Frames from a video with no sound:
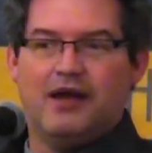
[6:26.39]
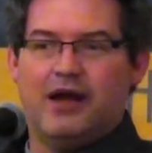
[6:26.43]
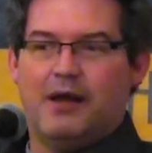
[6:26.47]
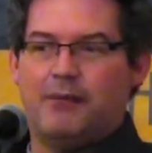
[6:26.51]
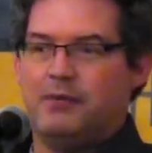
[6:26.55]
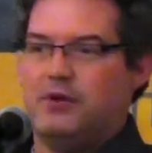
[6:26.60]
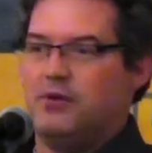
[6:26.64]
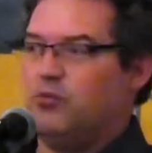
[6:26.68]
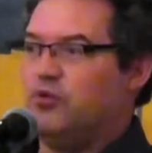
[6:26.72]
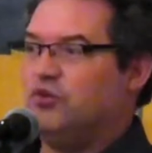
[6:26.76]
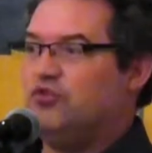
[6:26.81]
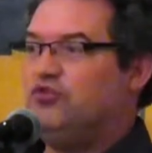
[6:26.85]
I
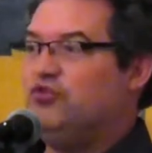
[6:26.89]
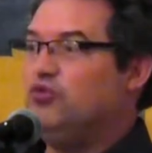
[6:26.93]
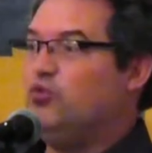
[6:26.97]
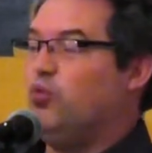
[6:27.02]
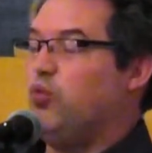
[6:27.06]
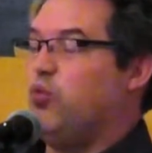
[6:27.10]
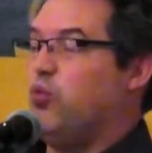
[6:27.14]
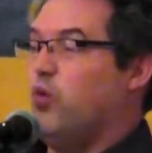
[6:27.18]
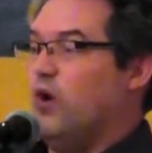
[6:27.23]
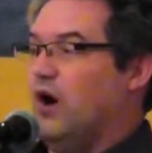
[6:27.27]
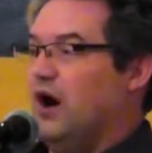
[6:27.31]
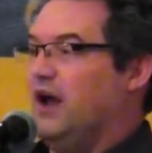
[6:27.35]
mean, would you
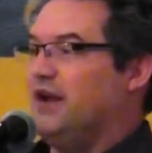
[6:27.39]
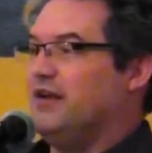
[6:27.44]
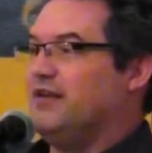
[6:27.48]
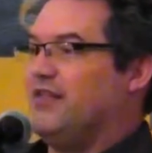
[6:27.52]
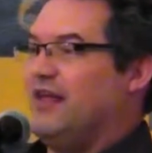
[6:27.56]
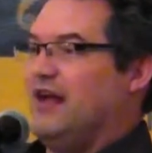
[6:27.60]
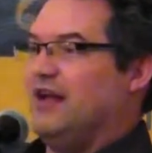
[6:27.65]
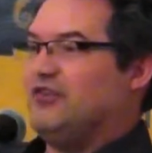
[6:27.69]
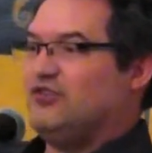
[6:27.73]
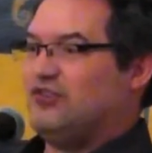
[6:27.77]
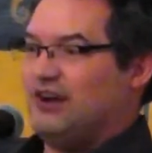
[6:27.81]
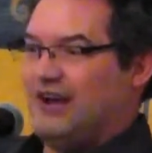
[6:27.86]
want
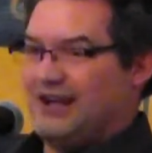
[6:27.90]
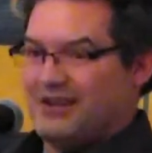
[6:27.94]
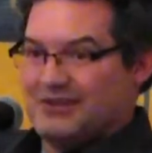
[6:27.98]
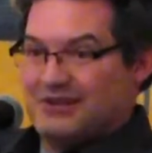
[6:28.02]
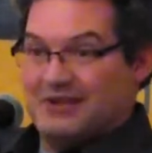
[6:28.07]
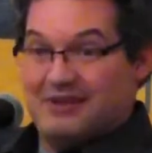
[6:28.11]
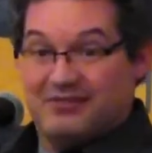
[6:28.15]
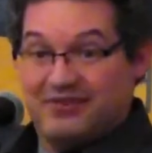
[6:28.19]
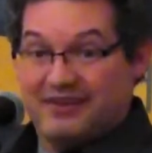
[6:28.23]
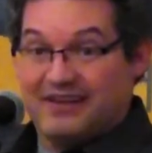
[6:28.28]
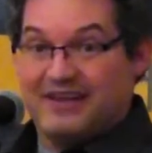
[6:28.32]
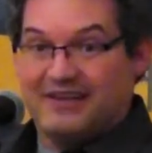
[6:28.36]
that child
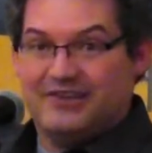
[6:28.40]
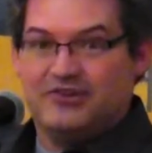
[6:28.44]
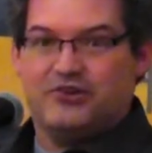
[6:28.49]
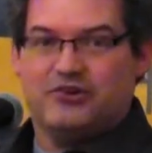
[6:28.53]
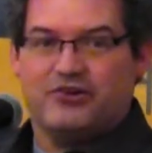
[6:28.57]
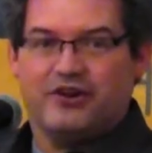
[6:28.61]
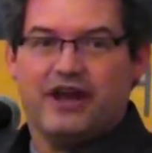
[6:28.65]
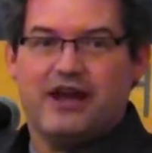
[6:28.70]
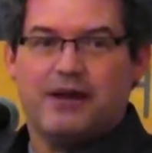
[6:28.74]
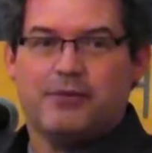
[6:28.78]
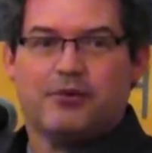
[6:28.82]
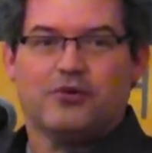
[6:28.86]
living in your
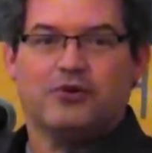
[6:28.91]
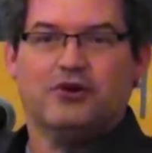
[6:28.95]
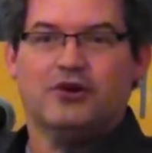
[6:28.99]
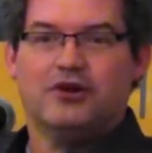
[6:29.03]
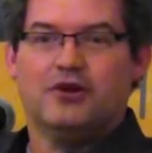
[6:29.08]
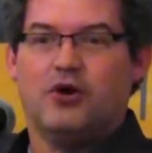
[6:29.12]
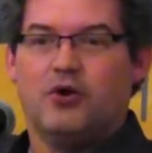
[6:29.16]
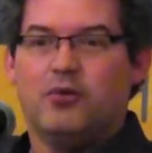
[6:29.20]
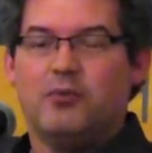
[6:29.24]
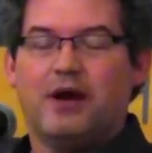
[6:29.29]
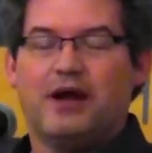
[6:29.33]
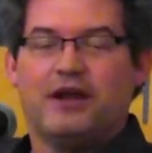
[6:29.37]

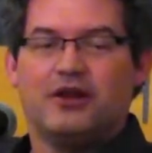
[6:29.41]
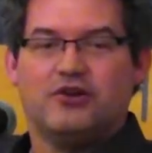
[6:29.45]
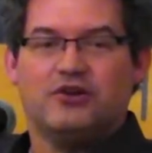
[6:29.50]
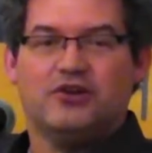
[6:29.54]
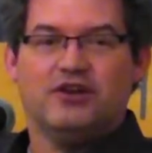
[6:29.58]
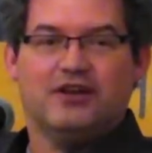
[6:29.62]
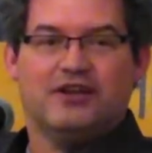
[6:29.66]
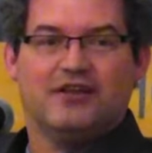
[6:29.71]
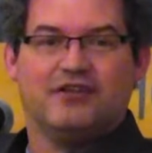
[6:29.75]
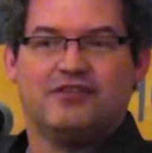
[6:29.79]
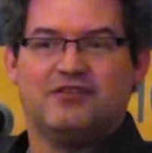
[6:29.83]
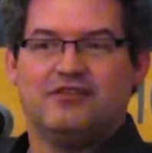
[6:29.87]
neighborhood? Oh my
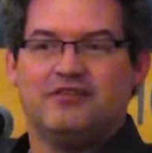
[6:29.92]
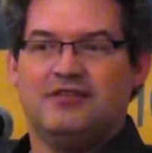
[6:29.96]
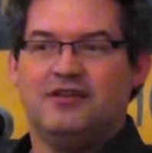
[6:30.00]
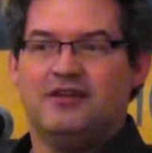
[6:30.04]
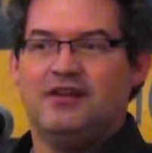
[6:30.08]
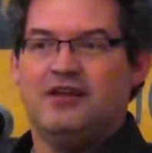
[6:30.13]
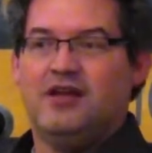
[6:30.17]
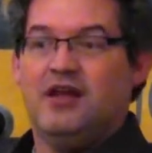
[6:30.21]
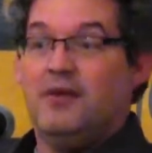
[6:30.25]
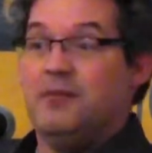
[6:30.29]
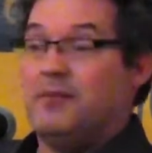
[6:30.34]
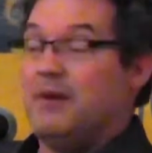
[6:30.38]
goodness.
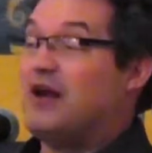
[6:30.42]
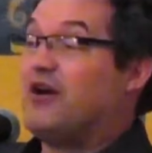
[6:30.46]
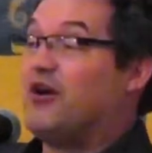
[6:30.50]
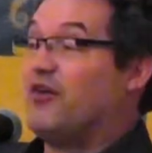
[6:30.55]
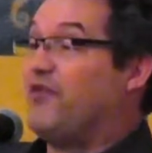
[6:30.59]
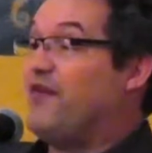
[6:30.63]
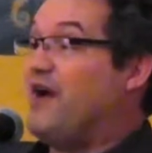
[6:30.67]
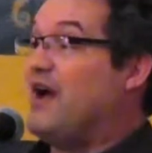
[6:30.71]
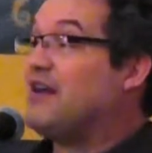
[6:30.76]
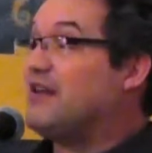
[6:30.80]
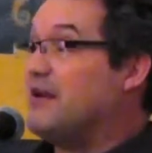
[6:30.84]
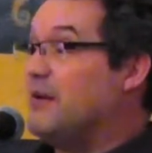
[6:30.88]
Matter
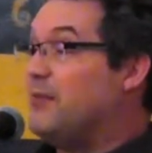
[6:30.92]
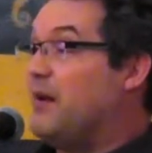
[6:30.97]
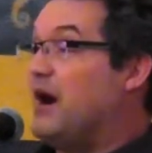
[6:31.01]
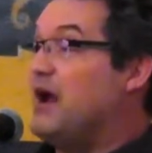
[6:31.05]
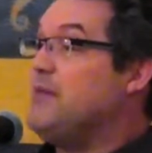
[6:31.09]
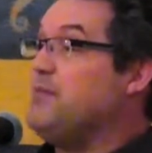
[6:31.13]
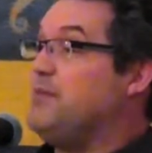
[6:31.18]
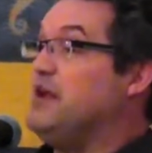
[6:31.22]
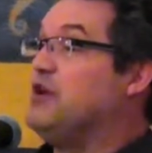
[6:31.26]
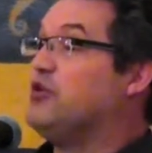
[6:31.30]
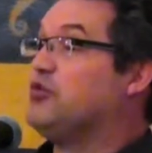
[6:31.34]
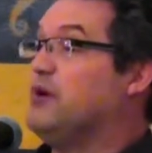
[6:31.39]
of fact, it
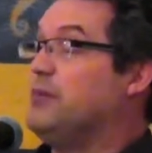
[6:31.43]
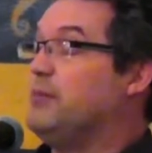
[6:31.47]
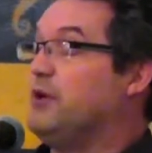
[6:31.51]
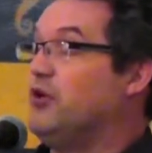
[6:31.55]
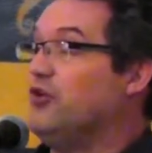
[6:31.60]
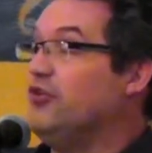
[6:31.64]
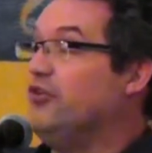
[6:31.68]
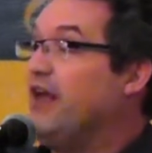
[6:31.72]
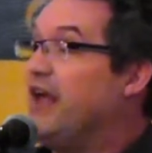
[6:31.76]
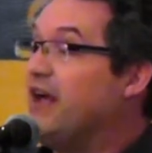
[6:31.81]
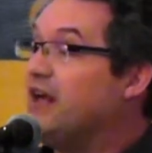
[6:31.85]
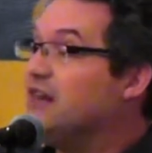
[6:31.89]
might be
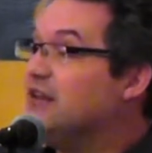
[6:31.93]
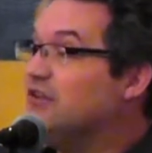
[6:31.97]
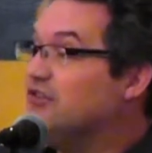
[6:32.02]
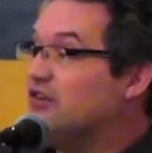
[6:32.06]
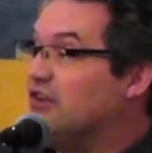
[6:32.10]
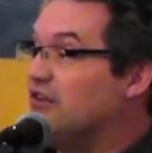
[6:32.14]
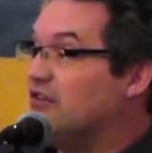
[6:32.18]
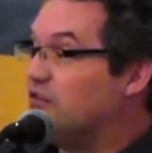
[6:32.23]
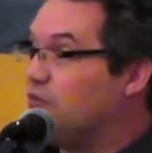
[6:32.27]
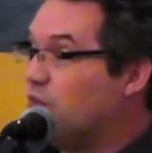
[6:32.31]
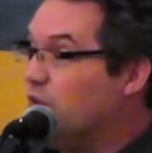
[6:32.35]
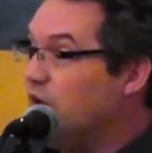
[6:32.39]
criminal
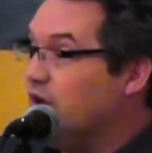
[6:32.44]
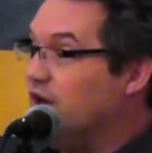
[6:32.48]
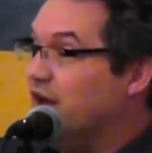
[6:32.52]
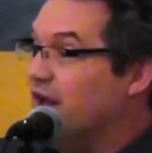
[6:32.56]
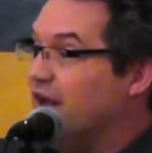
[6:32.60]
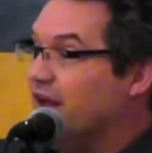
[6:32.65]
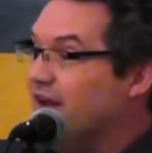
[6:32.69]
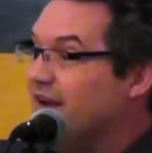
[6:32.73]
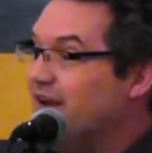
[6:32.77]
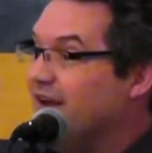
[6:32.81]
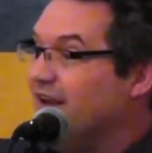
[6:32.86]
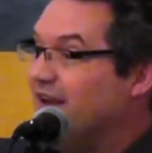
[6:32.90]
negligence, wouldn't
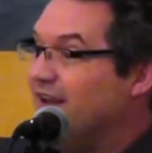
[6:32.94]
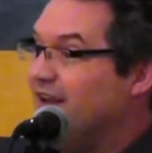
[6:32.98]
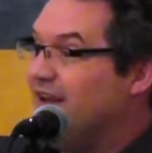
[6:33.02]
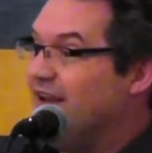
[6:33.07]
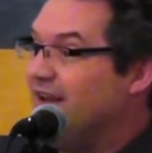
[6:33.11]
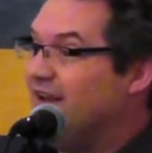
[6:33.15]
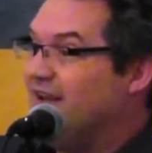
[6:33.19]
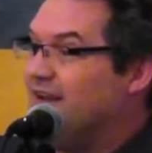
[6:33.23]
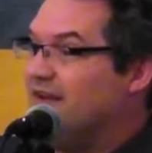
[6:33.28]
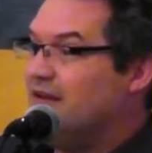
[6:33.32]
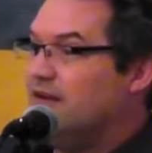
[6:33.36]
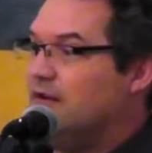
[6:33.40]
it?
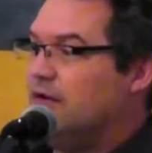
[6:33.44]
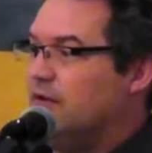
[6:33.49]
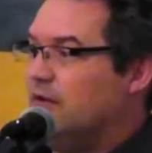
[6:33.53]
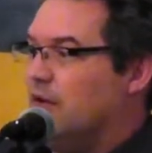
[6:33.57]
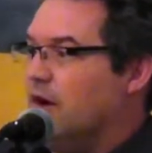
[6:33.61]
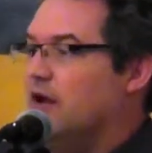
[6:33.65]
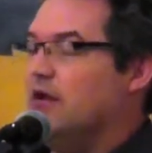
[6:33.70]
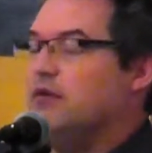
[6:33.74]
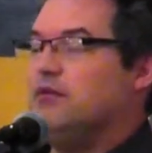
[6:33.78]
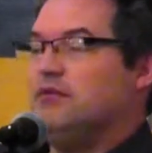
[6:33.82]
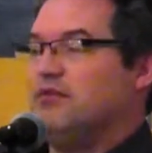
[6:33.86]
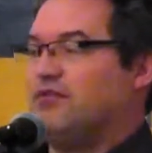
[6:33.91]

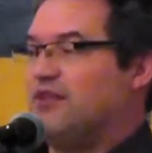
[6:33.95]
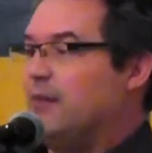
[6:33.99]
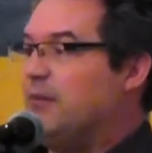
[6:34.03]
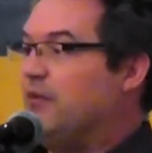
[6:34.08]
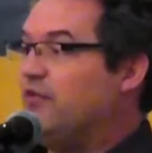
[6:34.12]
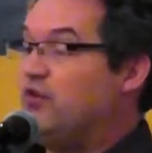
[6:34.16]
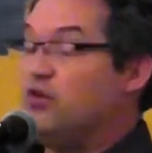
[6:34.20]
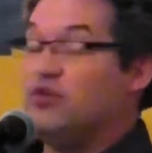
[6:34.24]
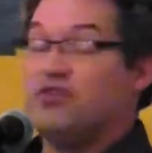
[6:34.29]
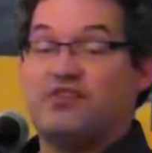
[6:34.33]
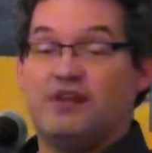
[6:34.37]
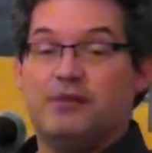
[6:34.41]
But some
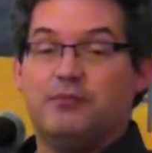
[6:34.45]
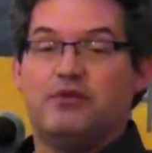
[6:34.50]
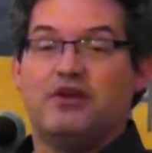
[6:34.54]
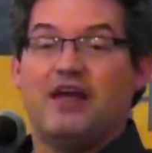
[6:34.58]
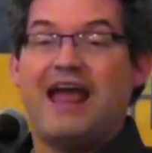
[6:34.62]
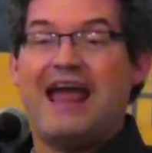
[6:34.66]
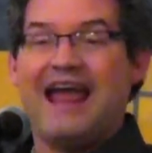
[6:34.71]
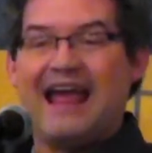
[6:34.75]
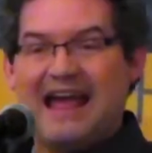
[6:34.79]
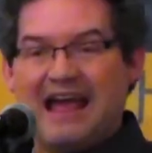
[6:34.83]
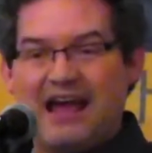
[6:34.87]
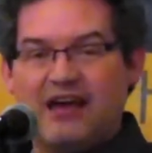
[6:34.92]
of you seem to
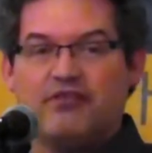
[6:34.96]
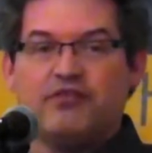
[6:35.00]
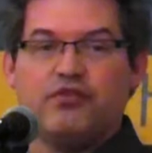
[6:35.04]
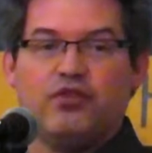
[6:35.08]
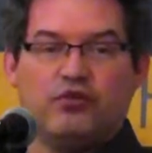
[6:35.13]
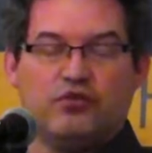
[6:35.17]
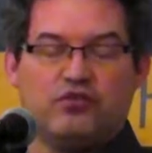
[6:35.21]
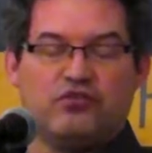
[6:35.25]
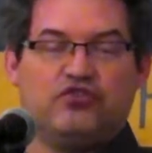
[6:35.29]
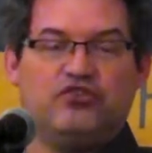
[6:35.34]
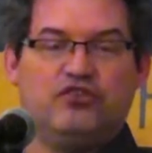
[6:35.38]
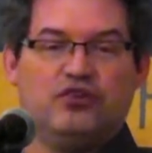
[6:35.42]
have
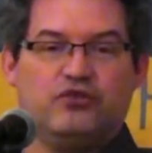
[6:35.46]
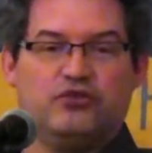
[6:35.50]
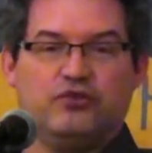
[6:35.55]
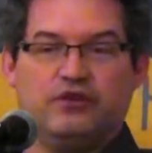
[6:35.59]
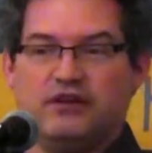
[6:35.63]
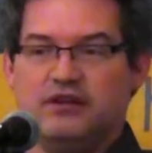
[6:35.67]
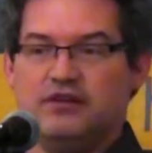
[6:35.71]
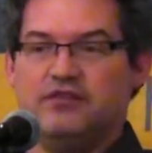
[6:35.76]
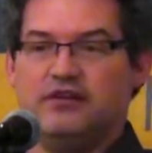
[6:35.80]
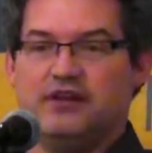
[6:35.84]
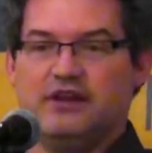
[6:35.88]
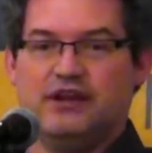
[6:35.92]
those
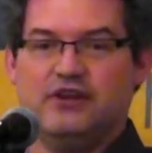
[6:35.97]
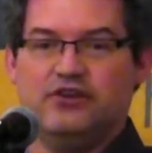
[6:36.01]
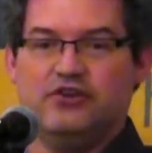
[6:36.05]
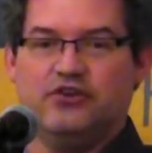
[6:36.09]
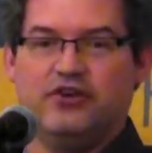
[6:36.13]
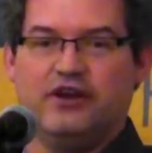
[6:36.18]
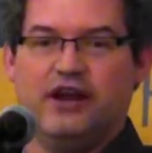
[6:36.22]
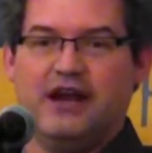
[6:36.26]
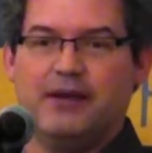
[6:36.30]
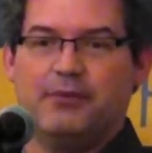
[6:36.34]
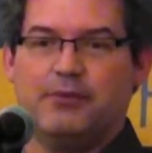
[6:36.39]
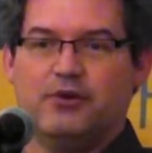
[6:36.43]
children living in your
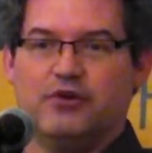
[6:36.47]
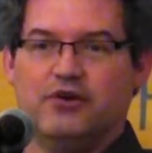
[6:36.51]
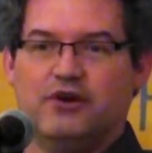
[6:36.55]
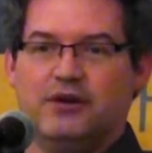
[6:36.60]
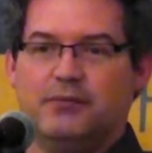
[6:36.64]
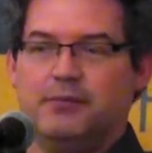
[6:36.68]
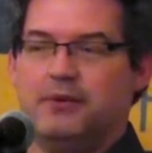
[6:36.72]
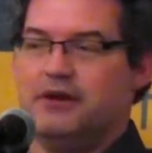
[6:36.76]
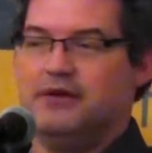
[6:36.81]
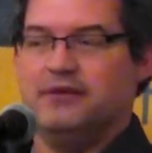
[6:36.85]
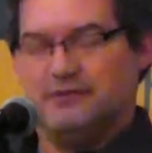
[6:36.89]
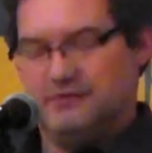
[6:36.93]
neighborhood,
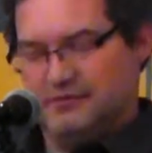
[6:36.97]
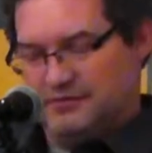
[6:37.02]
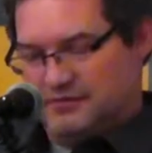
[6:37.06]
but